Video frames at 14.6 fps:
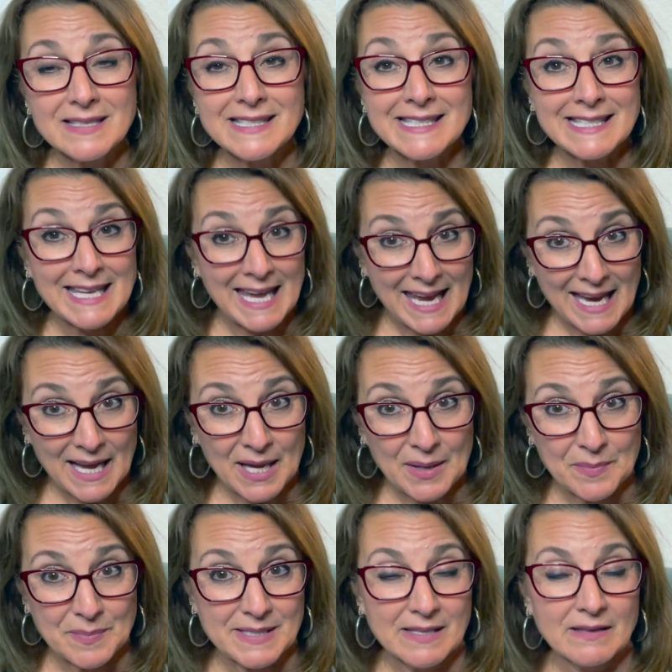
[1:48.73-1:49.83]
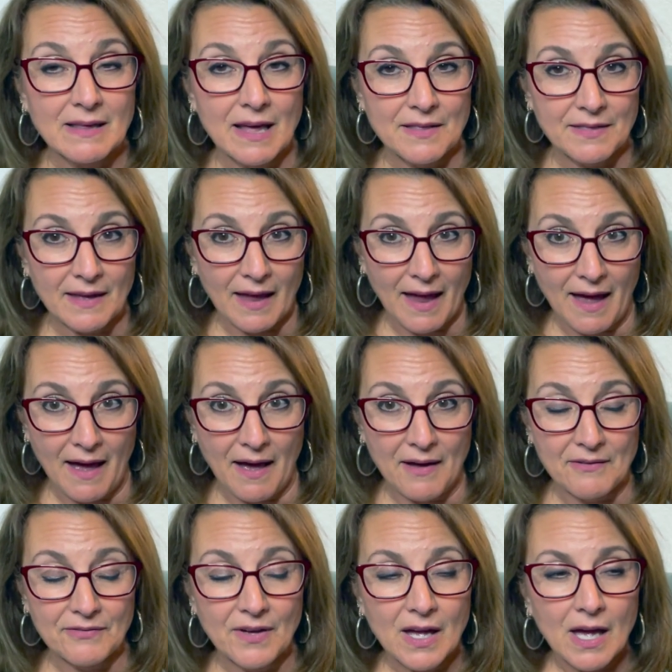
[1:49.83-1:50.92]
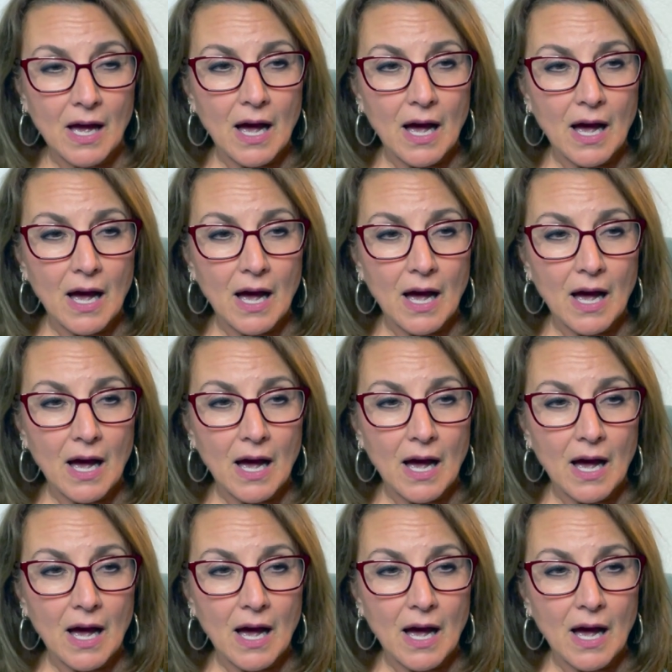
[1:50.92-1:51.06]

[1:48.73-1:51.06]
scams that they have.